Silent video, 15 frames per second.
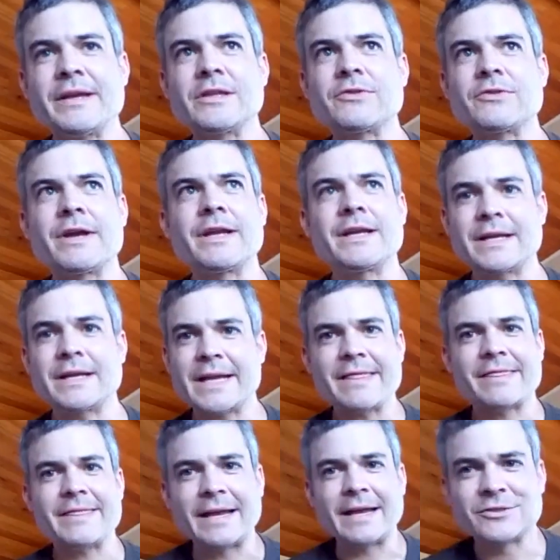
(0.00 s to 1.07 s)
Lorraine. And
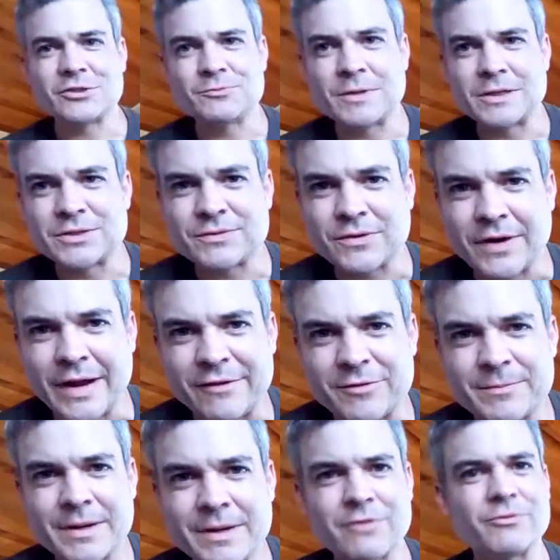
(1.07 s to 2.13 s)
again, thanks so much for
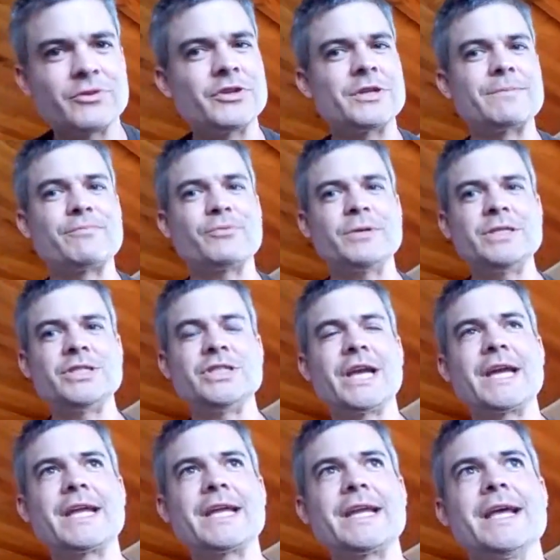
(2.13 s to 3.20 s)
having me. I really
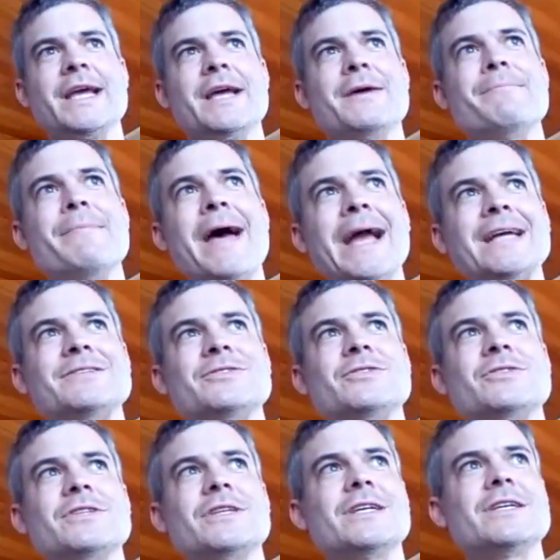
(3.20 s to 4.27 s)
appreciate it.
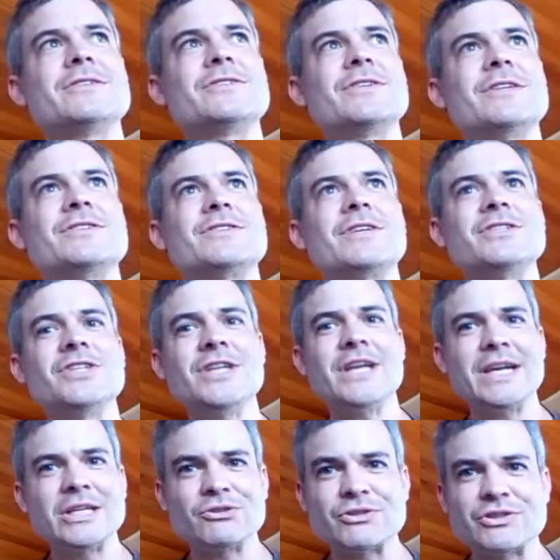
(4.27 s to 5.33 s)
Max is such an
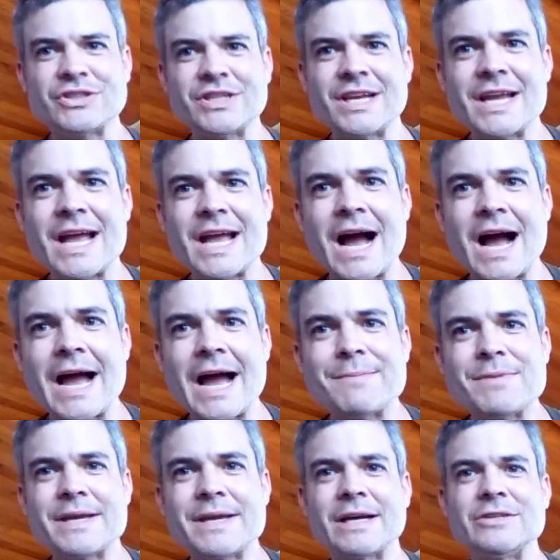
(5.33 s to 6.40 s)
interesting guy
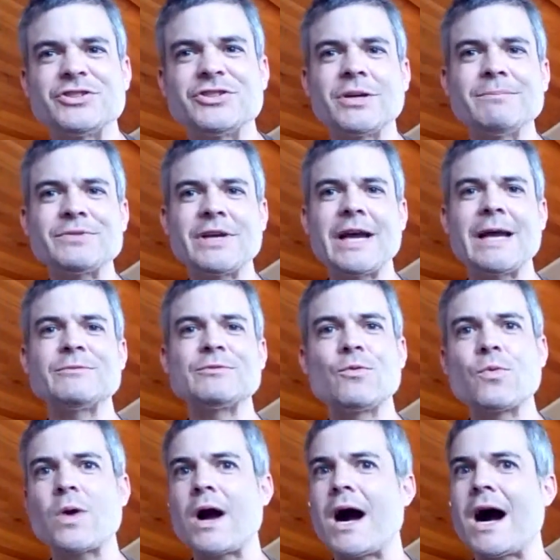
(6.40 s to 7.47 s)
because sometimes
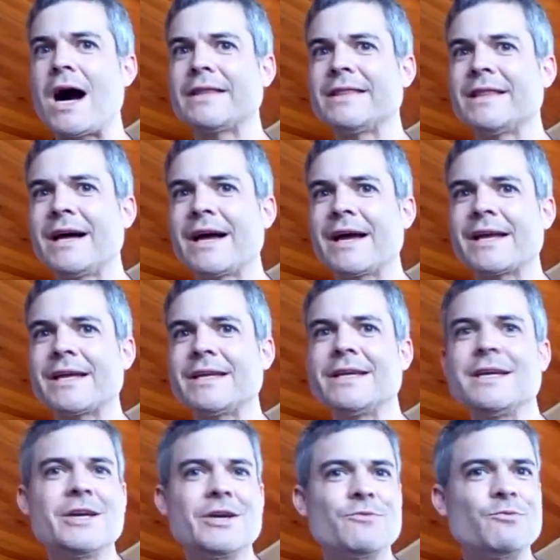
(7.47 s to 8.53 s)
when we're online, we